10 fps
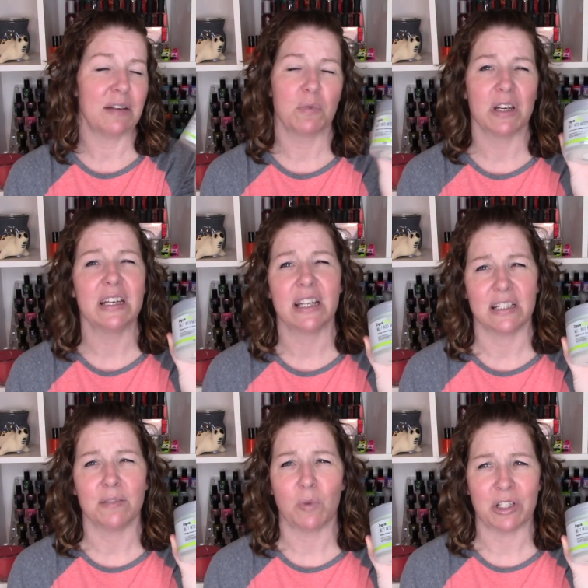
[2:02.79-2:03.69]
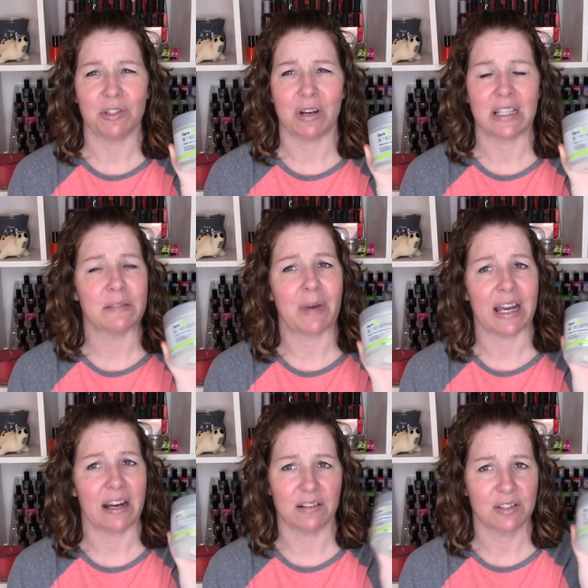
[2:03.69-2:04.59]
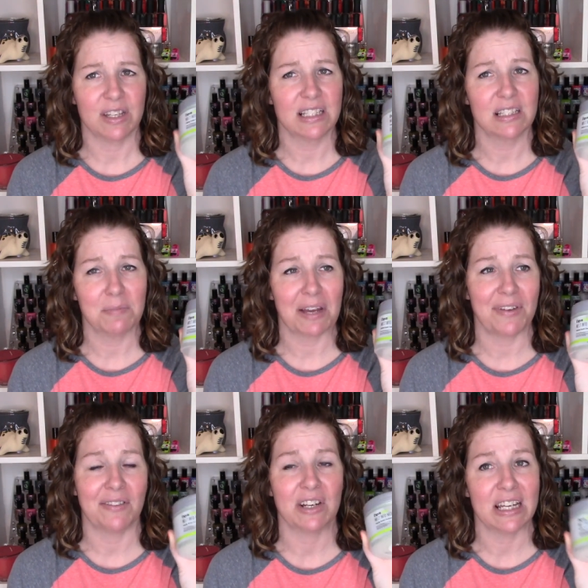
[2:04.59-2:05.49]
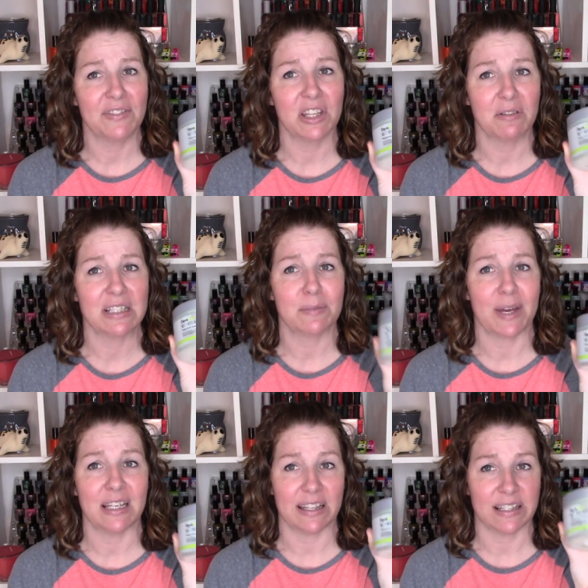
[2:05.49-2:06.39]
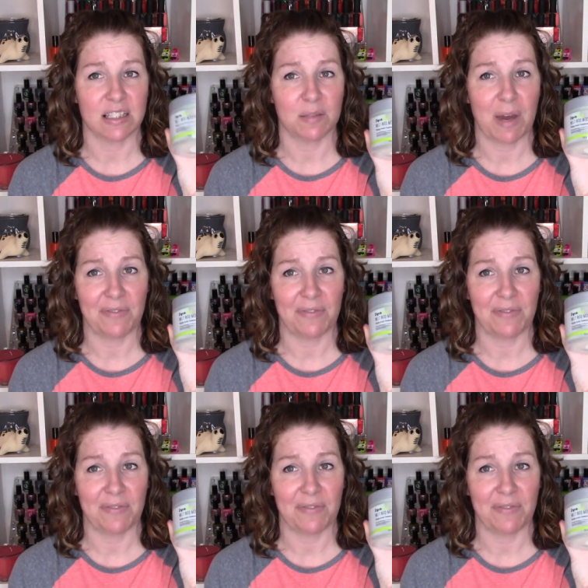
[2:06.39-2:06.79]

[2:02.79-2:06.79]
it really does moisturize my hair. So this is my favorite. Even though it's spendy, this is my